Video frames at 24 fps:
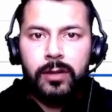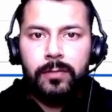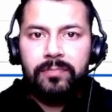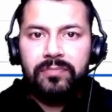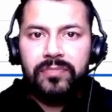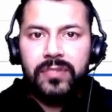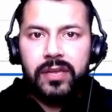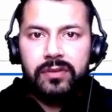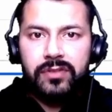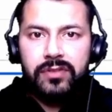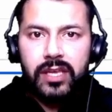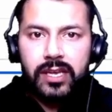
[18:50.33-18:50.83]

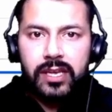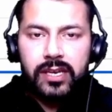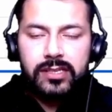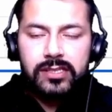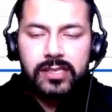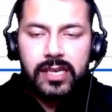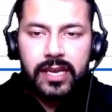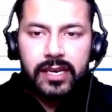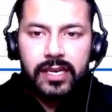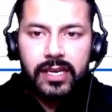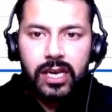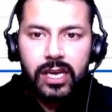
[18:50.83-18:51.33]
If there is
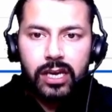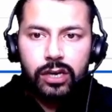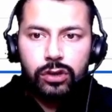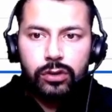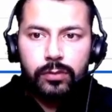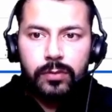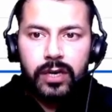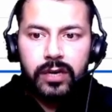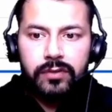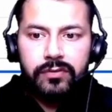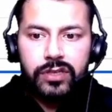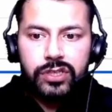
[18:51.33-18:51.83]
any
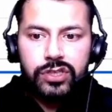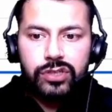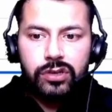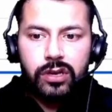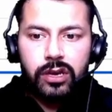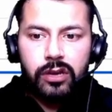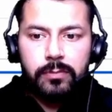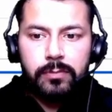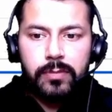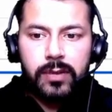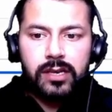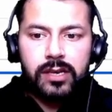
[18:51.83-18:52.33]
argument which you
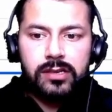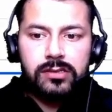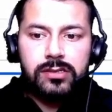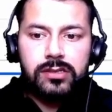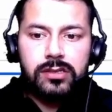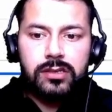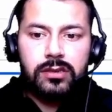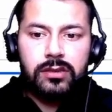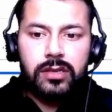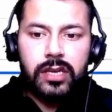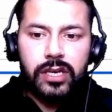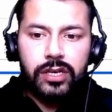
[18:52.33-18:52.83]
have passed,
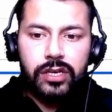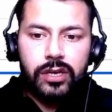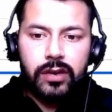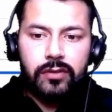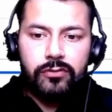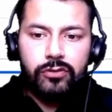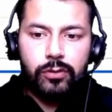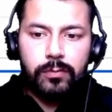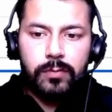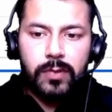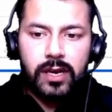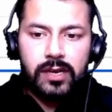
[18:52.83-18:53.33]
then you have
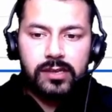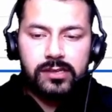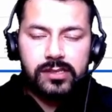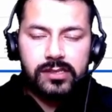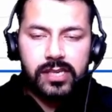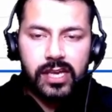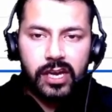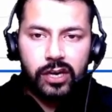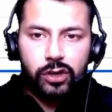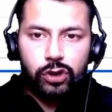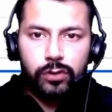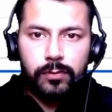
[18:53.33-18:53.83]
to pass the
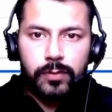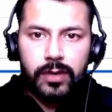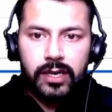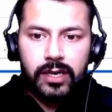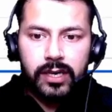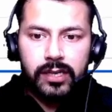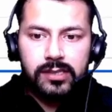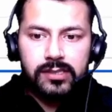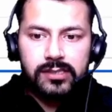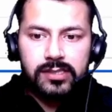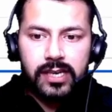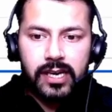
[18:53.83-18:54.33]
argument
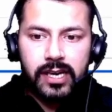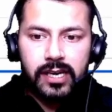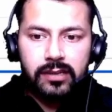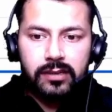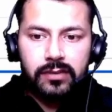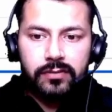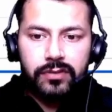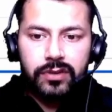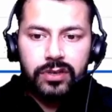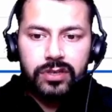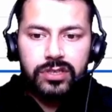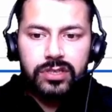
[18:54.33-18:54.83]
inside the
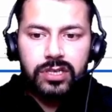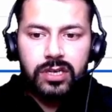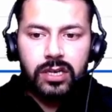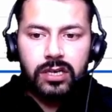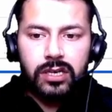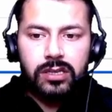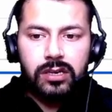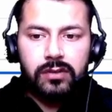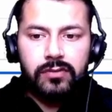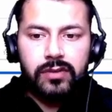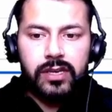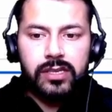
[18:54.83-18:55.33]
function.
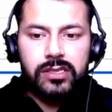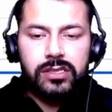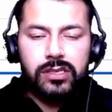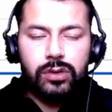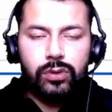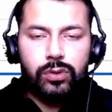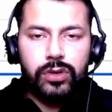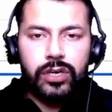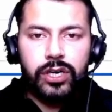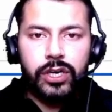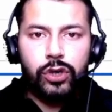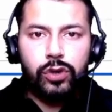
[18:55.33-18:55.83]
Otherwise,
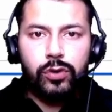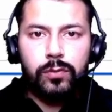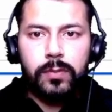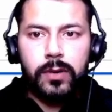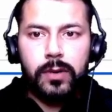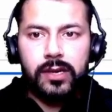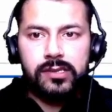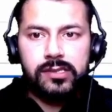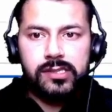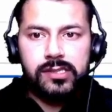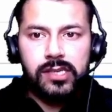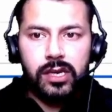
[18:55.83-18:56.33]
no need to
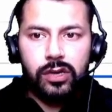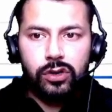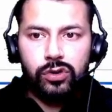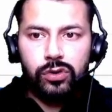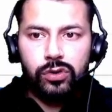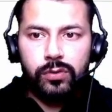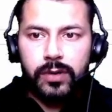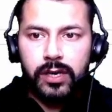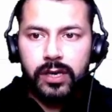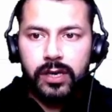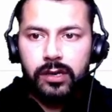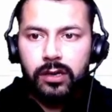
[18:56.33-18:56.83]
pass the
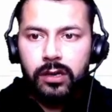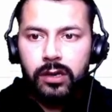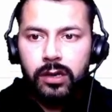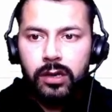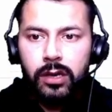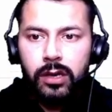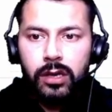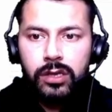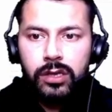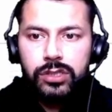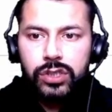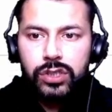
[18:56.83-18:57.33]
argument.
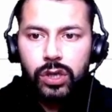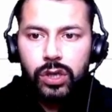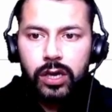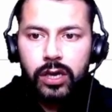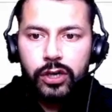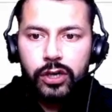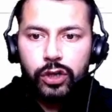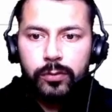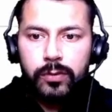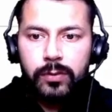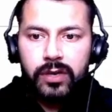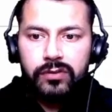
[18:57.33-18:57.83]
So
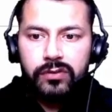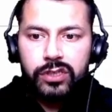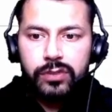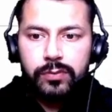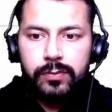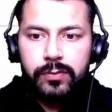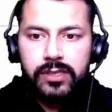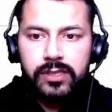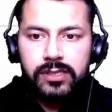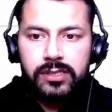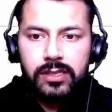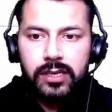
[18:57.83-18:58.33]
argument, which
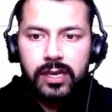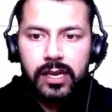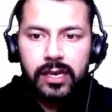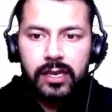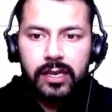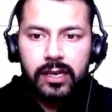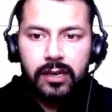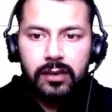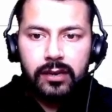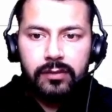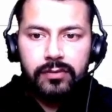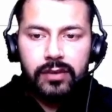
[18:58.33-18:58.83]
means like
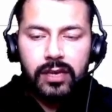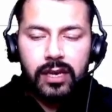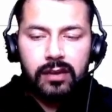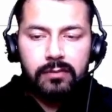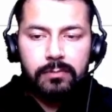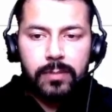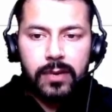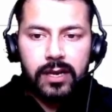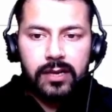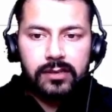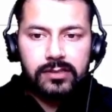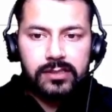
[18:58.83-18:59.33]
here we have
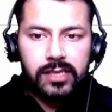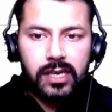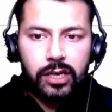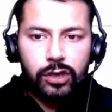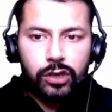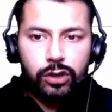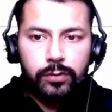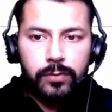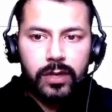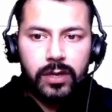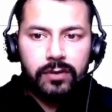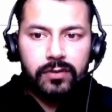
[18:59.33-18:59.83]
passed the
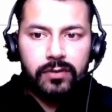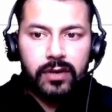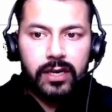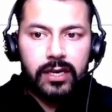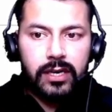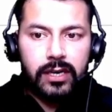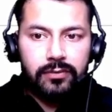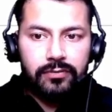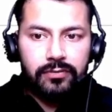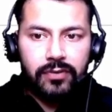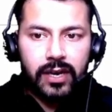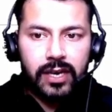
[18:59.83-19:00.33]
argument while
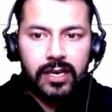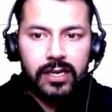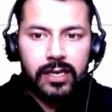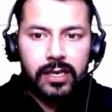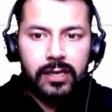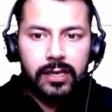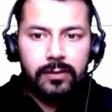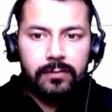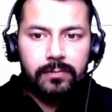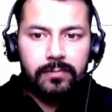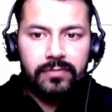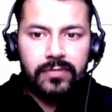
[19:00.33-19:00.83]

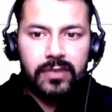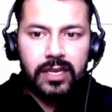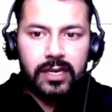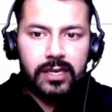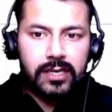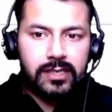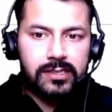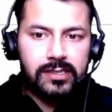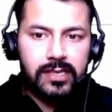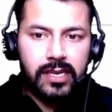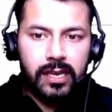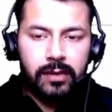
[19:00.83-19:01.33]
defining, that
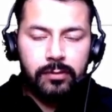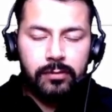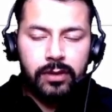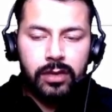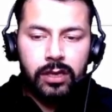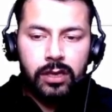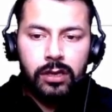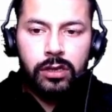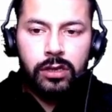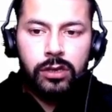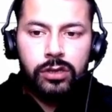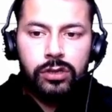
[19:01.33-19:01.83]
is name.
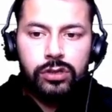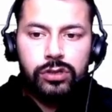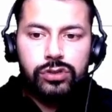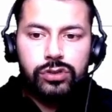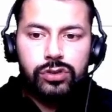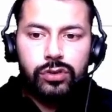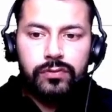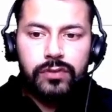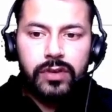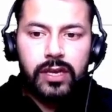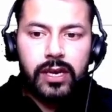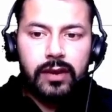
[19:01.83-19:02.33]
So
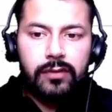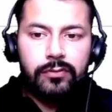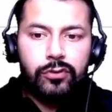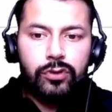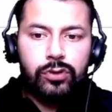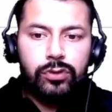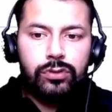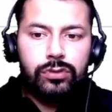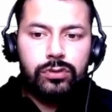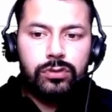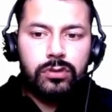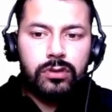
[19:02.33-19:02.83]
we have
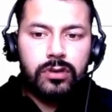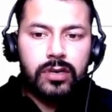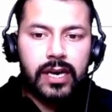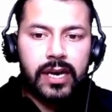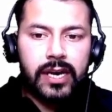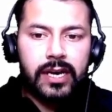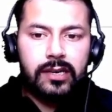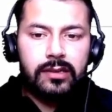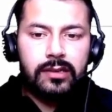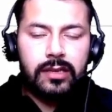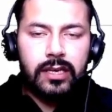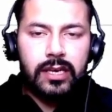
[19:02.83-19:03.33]
to
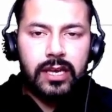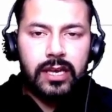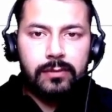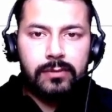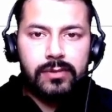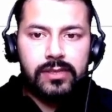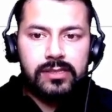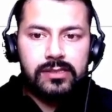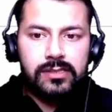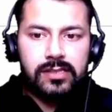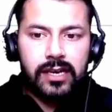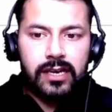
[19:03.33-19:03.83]
write the name
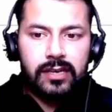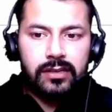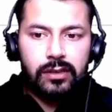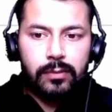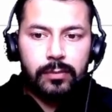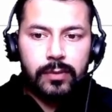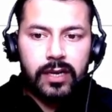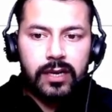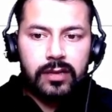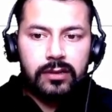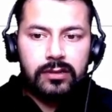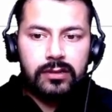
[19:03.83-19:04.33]
inside the
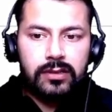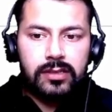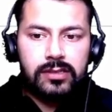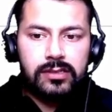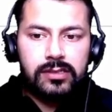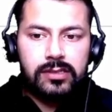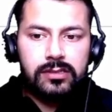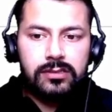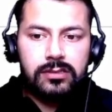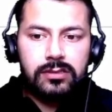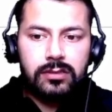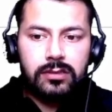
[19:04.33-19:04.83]

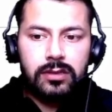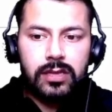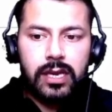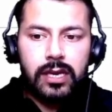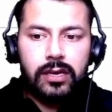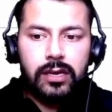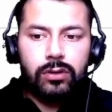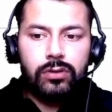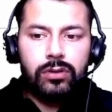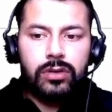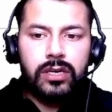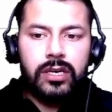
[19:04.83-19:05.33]
parenthesis, then
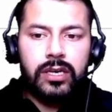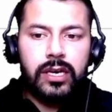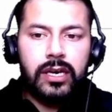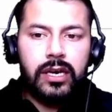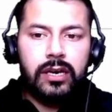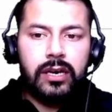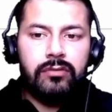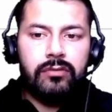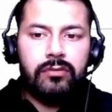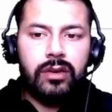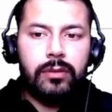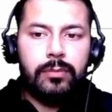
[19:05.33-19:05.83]
only
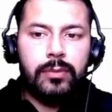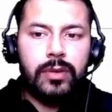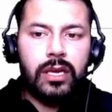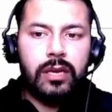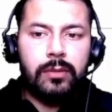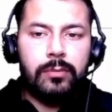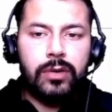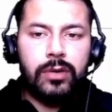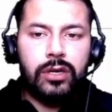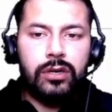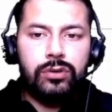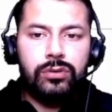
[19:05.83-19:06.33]
it will be
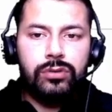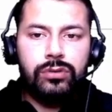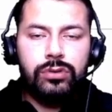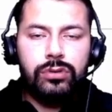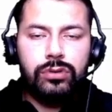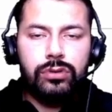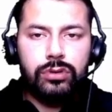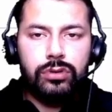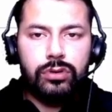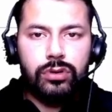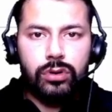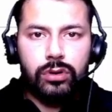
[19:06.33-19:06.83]
able to
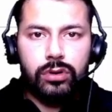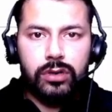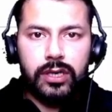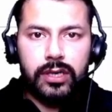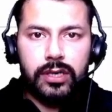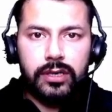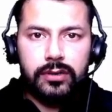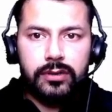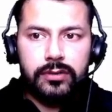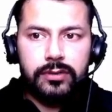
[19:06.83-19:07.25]
call it.